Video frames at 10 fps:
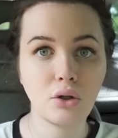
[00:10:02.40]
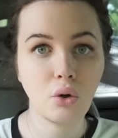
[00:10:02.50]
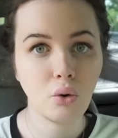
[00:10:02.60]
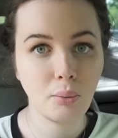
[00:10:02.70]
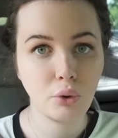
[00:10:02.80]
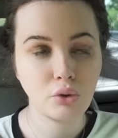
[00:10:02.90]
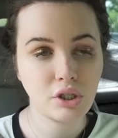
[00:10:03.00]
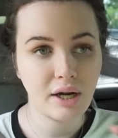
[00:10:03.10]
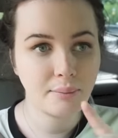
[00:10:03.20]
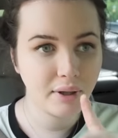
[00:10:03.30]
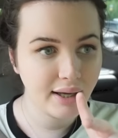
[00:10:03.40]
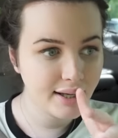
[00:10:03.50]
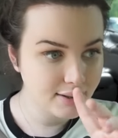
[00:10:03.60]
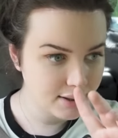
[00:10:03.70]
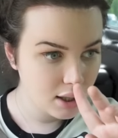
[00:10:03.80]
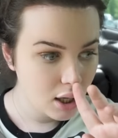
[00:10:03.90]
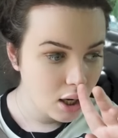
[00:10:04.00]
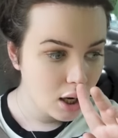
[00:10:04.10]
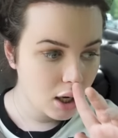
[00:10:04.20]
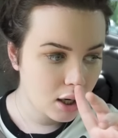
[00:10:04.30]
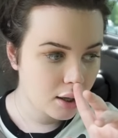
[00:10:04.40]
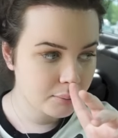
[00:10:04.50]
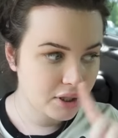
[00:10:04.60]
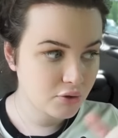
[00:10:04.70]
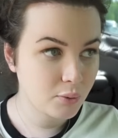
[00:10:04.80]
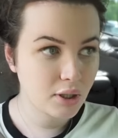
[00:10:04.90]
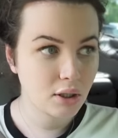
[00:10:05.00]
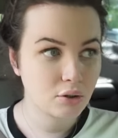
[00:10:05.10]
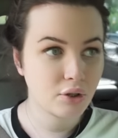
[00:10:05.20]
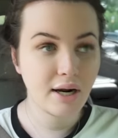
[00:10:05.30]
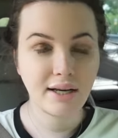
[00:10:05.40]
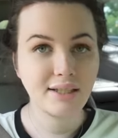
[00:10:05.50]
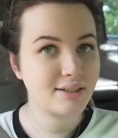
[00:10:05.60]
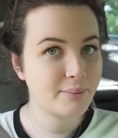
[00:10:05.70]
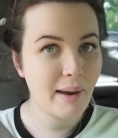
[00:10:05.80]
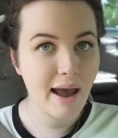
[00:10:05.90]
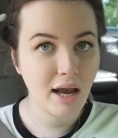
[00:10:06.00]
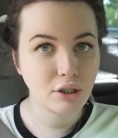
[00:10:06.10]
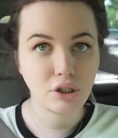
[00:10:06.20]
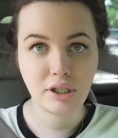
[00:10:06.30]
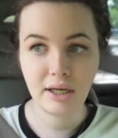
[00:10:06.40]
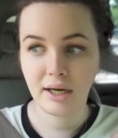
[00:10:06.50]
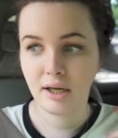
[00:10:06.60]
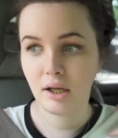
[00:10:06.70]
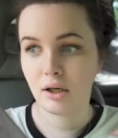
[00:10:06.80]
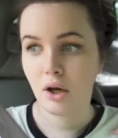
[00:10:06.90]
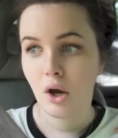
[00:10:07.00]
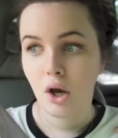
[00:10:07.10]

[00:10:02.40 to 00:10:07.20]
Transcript: a local moonshine place, because um, we're trying to get smashed and